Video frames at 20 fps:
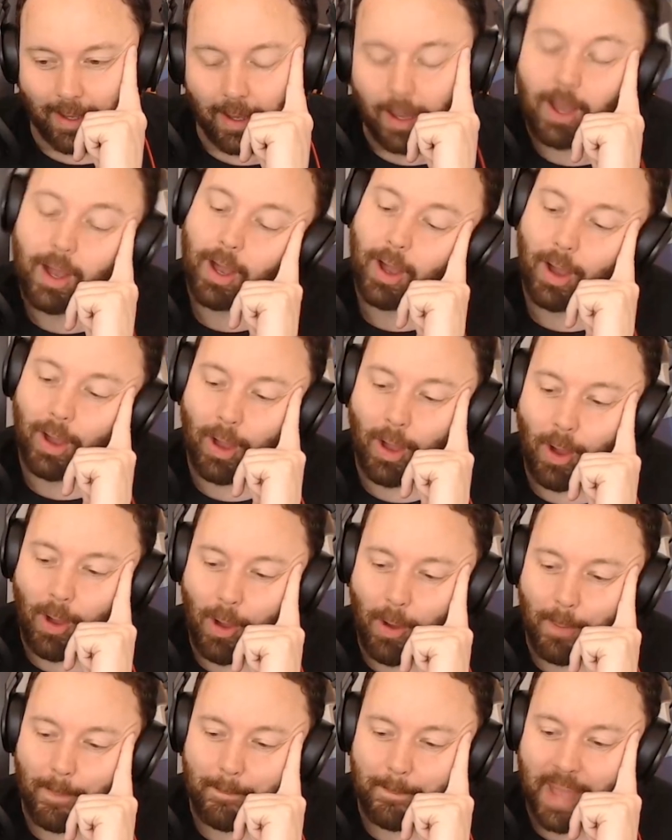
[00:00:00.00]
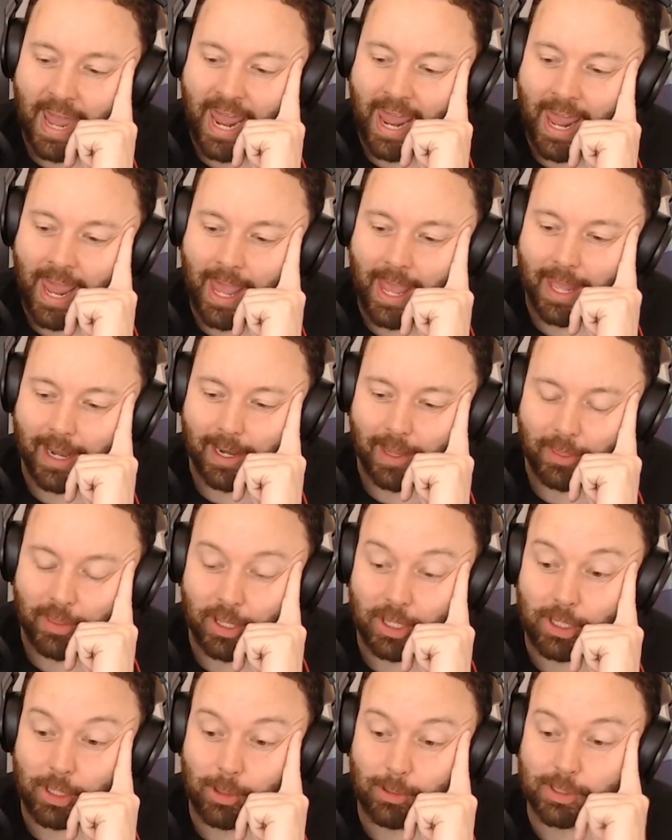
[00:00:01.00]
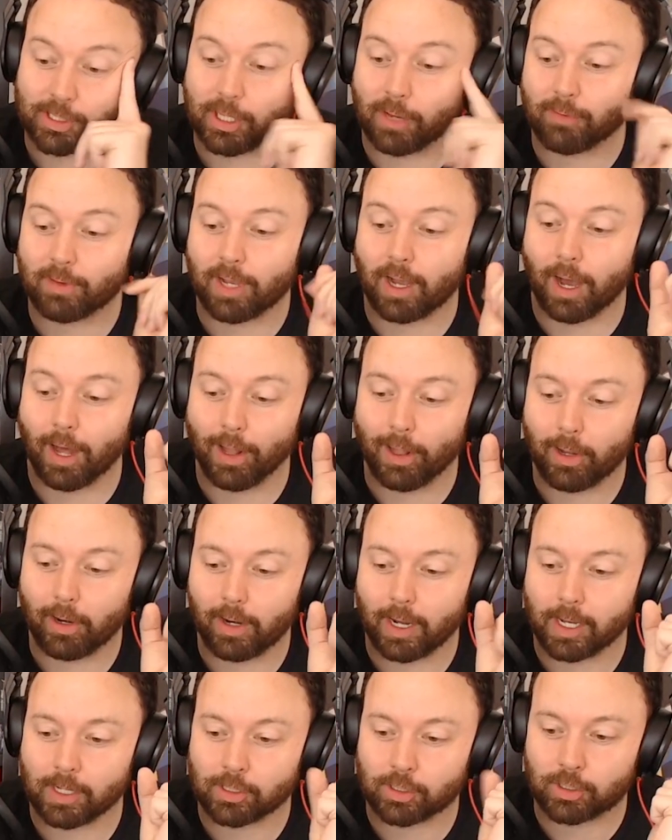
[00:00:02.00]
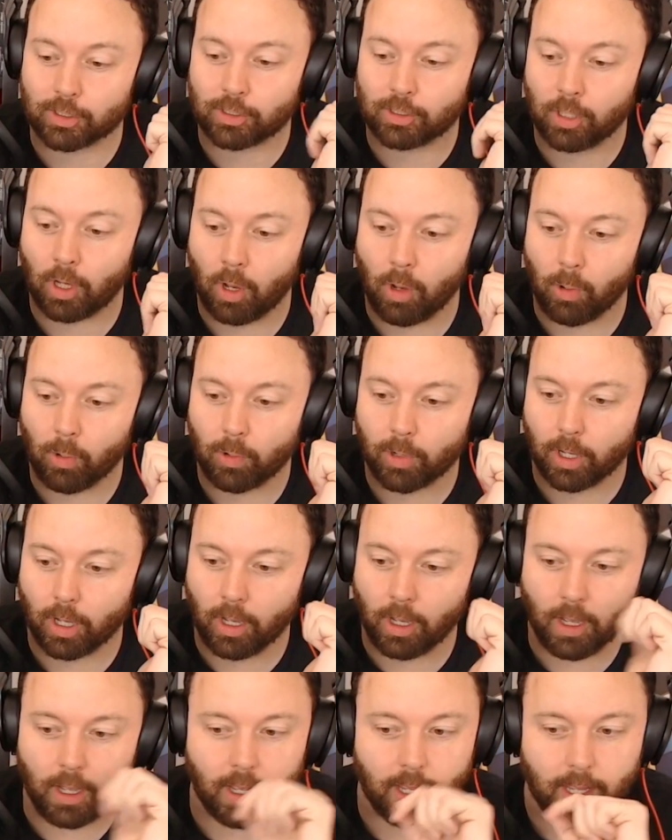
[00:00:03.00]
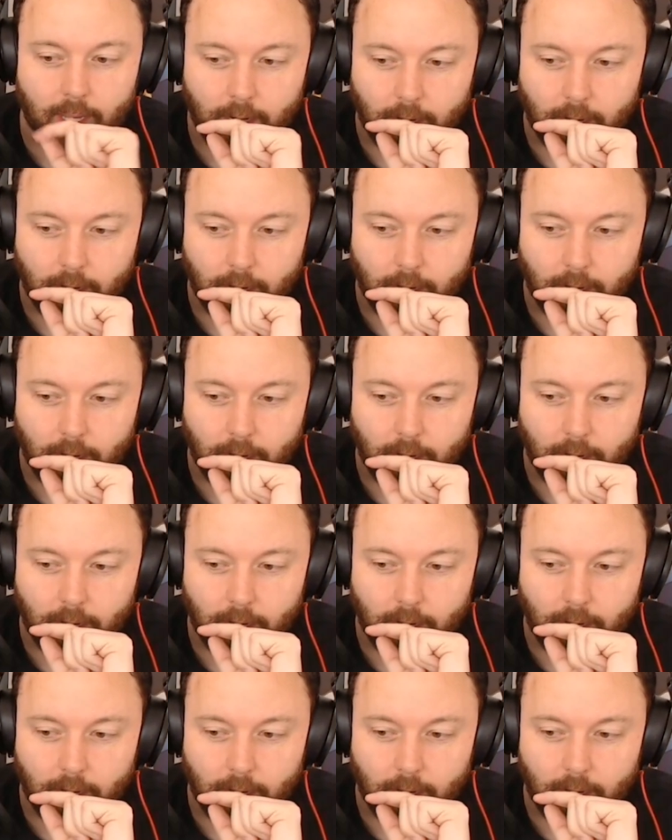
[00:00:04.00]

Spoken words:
Oh, man. The use of color is so good.